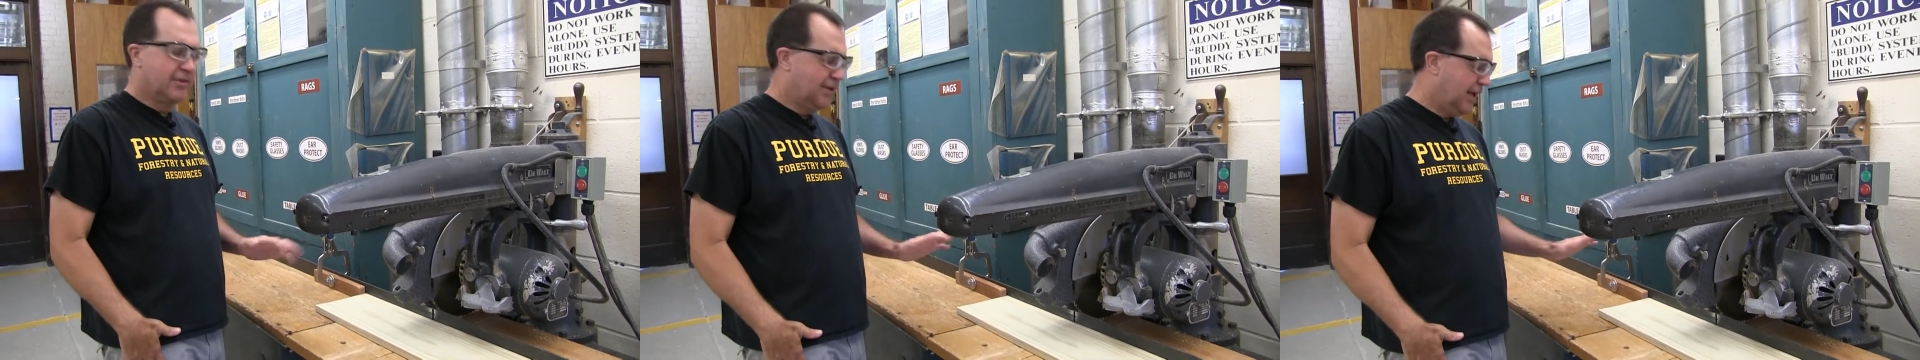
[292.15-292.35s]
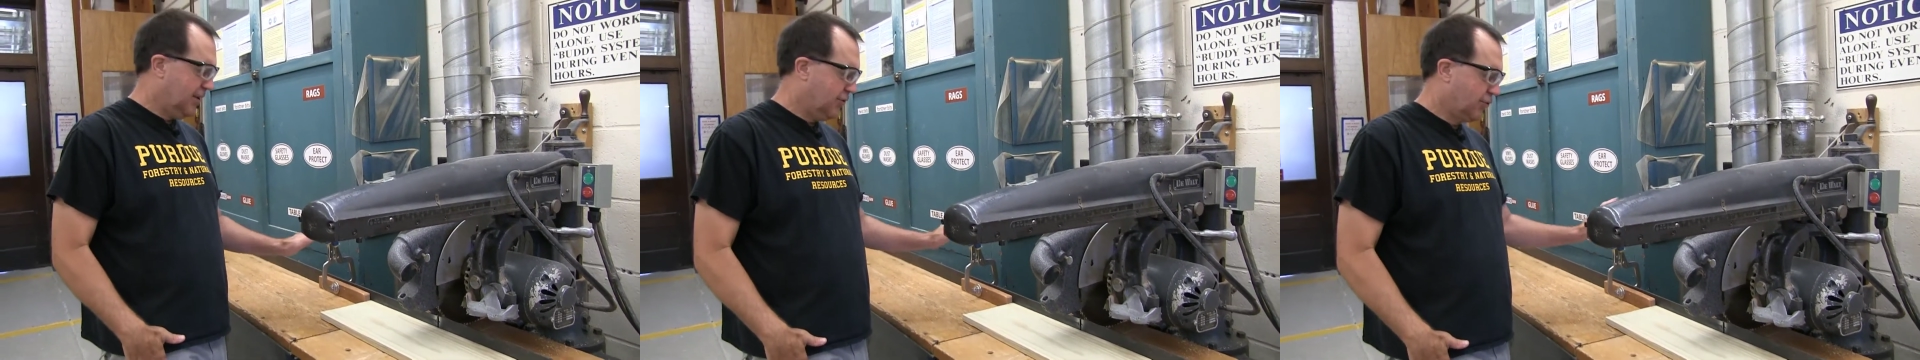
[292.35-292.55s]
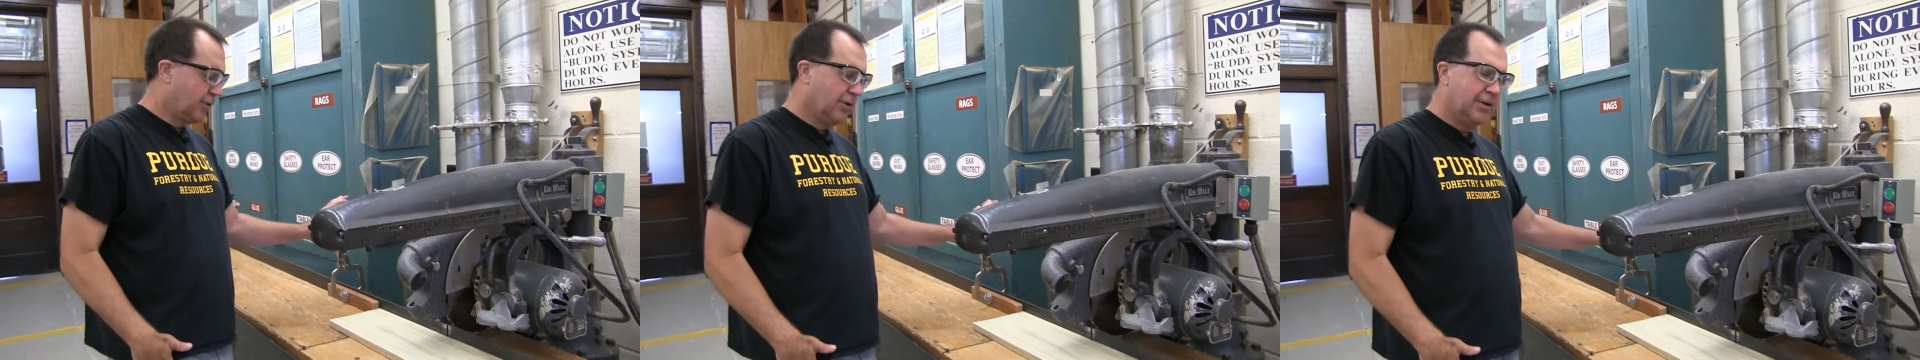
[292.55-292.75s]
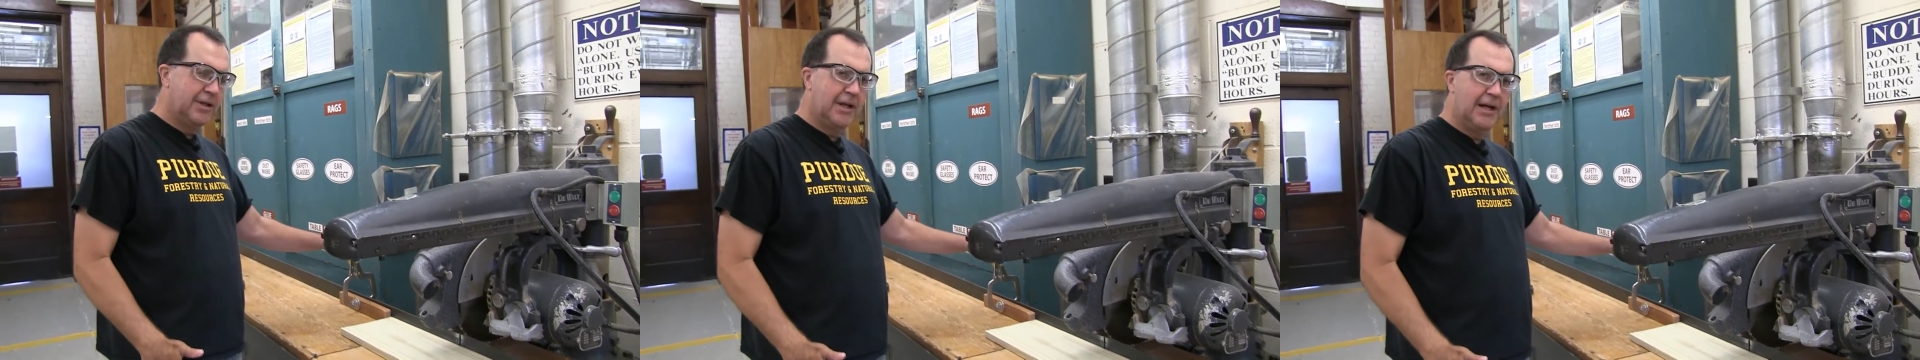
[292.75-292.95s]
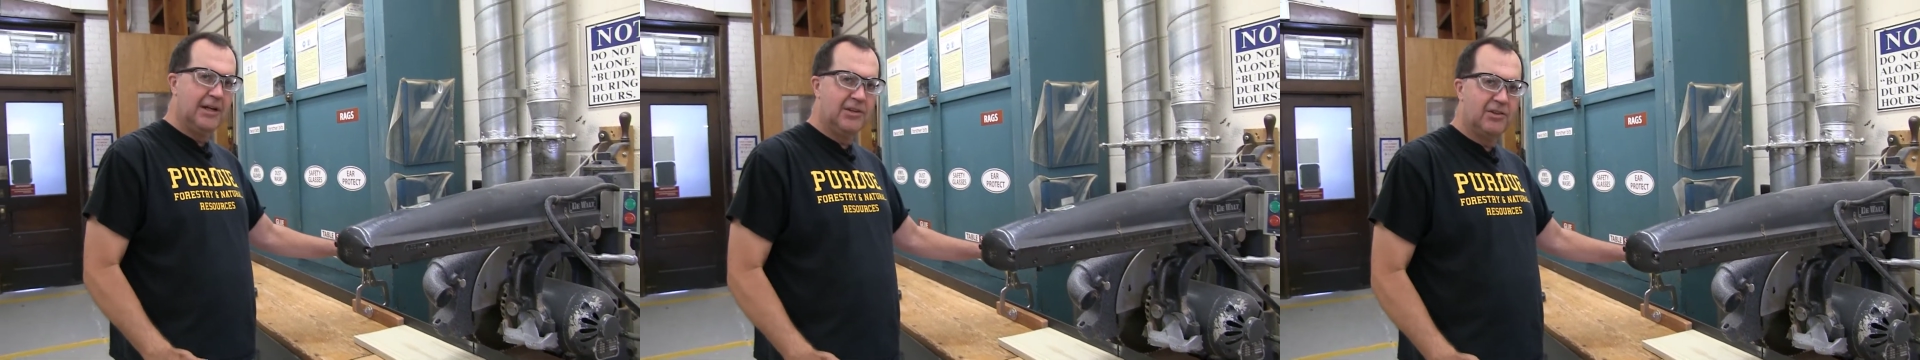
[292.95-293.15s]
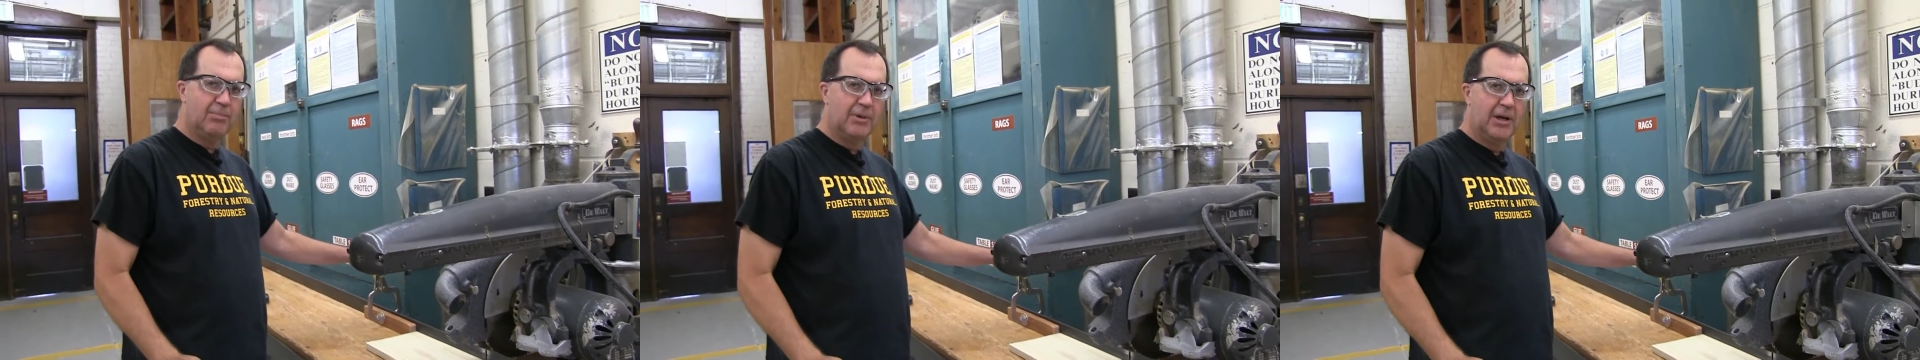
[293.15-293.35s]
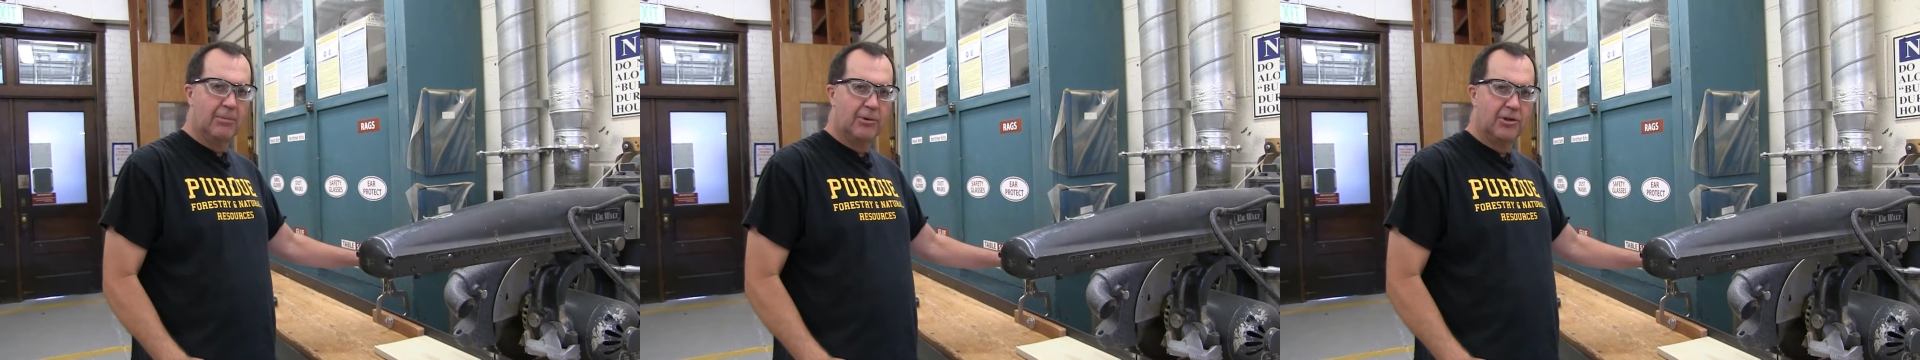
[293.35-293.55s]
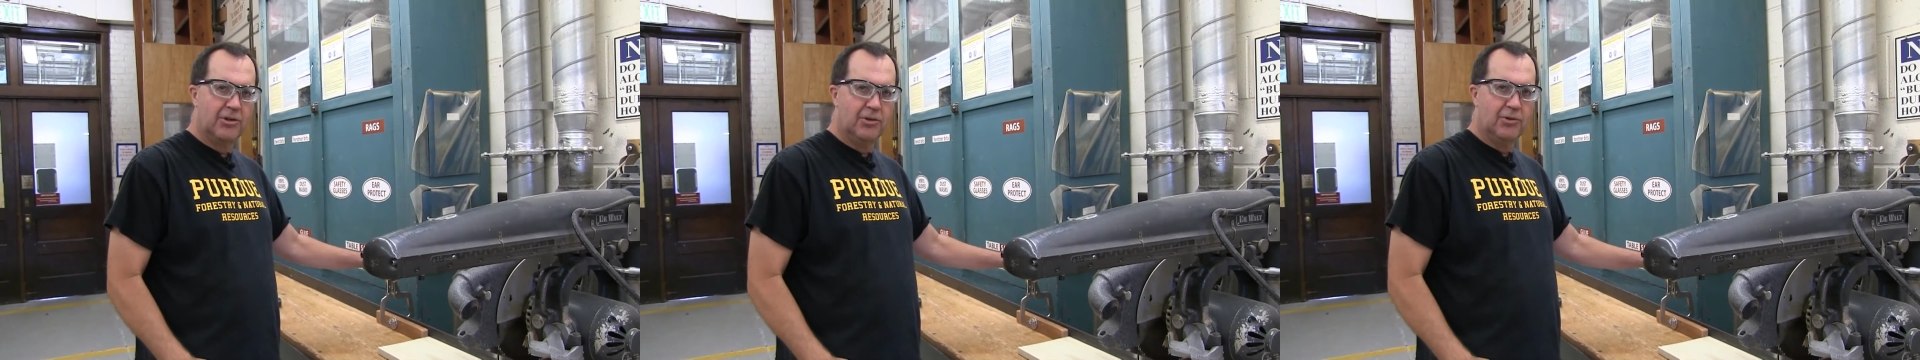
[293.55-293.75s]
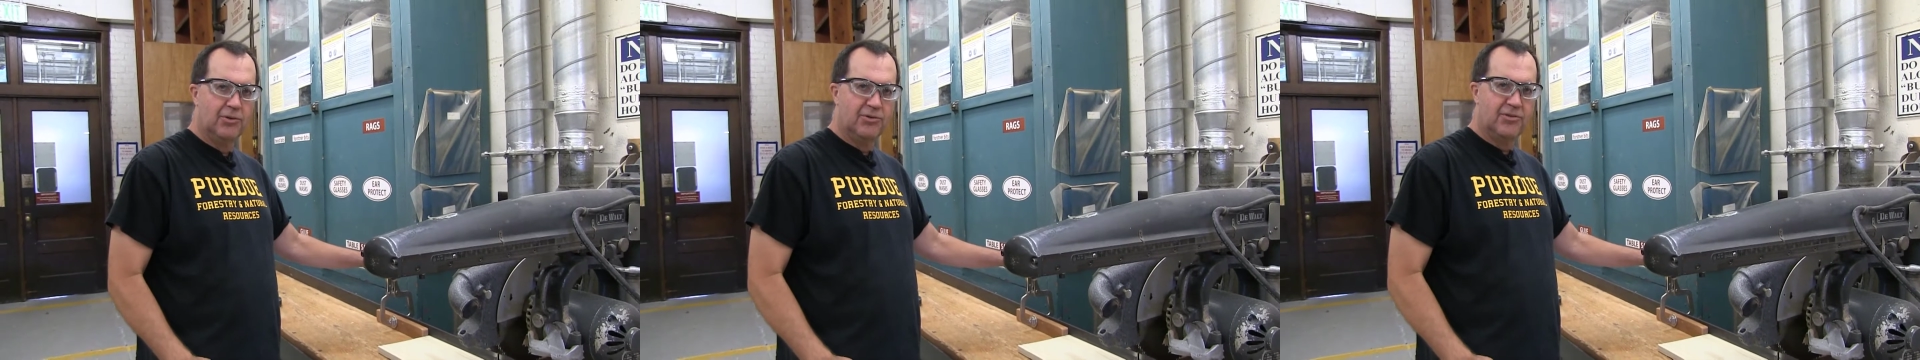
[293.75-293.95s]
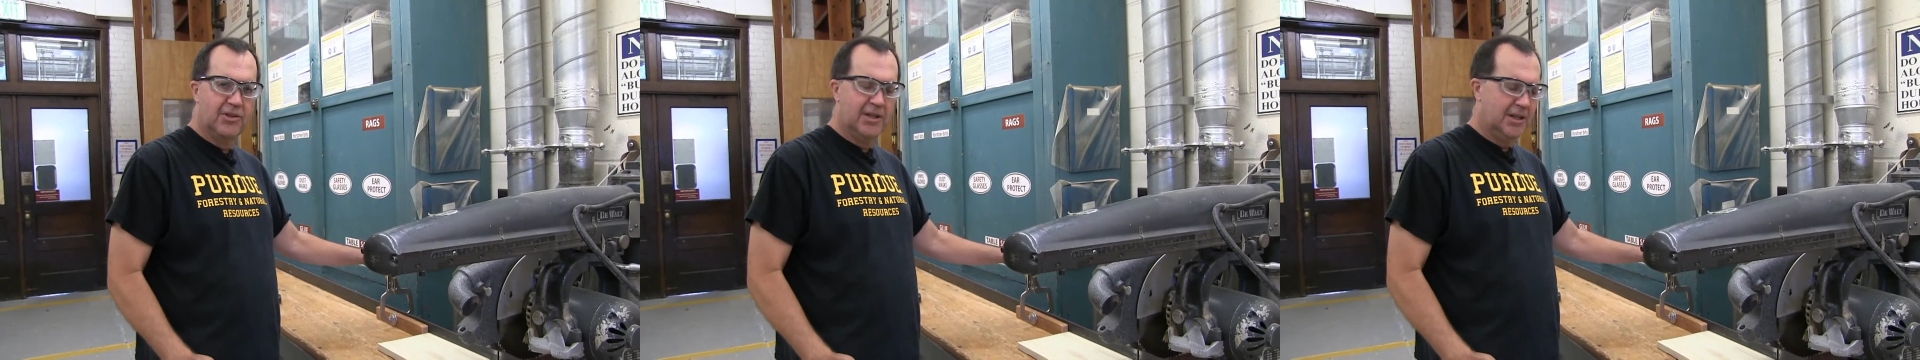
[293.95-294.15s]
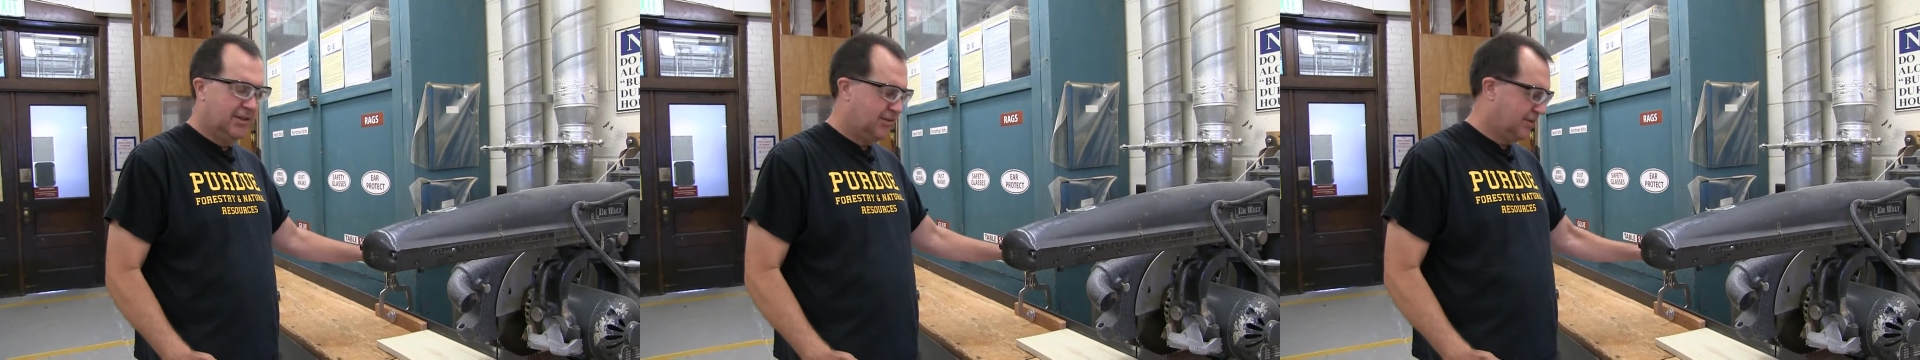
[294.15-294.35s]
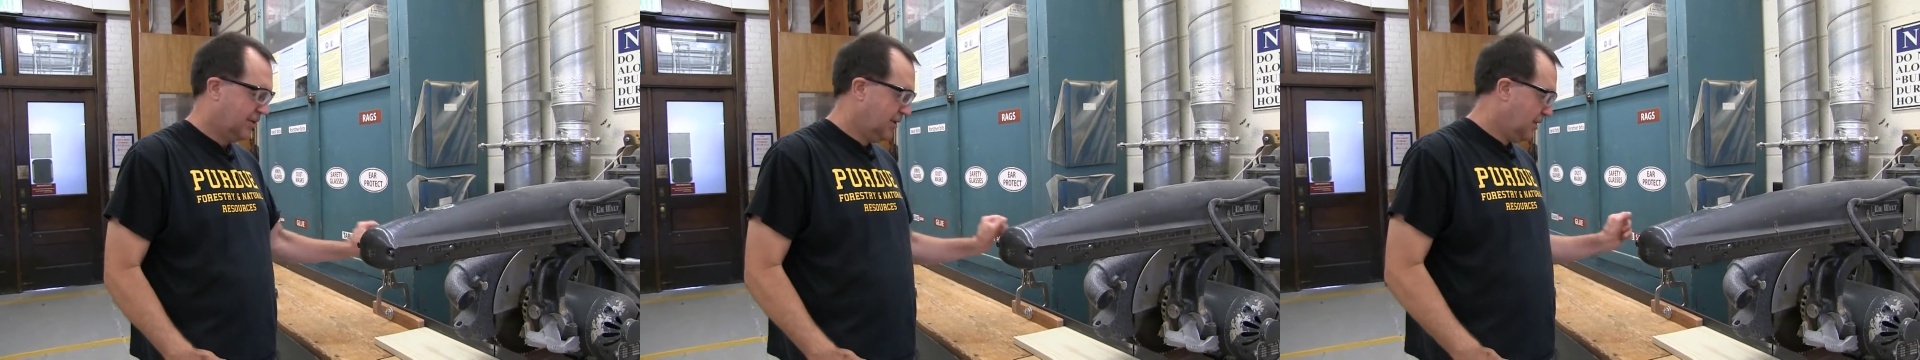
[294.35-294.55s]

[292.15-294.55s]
So that's really nice to be able to use this.